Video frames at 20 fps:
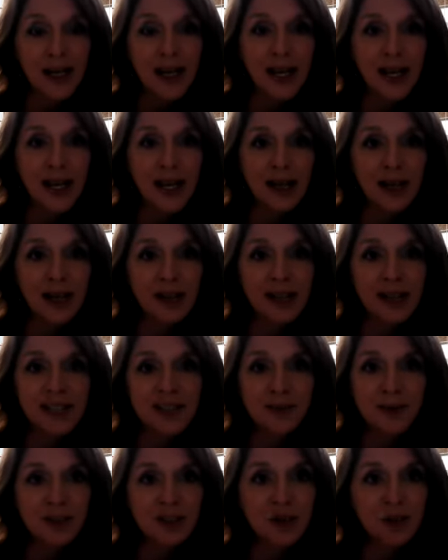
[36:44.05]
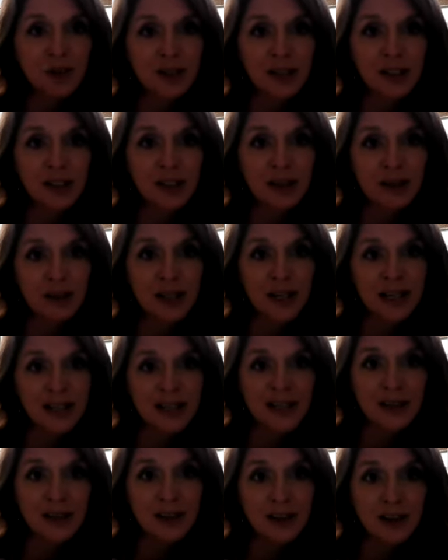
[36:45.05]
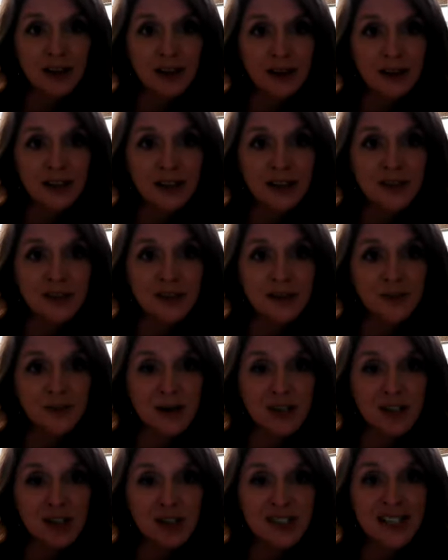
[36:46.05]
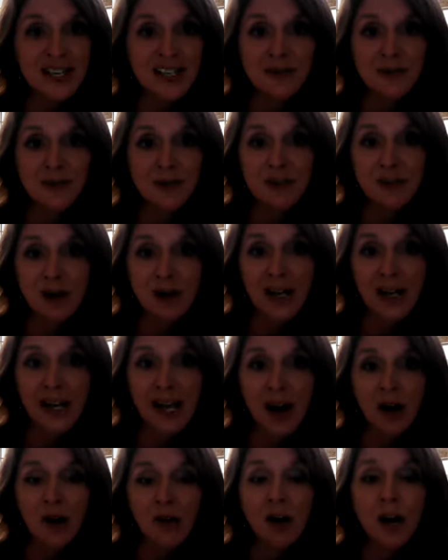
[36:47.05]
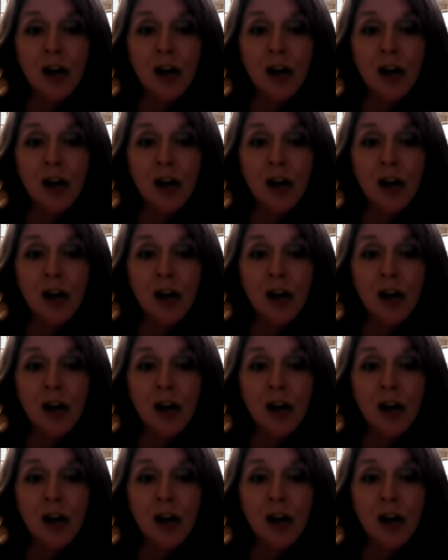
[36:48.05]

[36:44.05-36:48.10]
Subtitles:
And especially with like I said, these special assessments right now,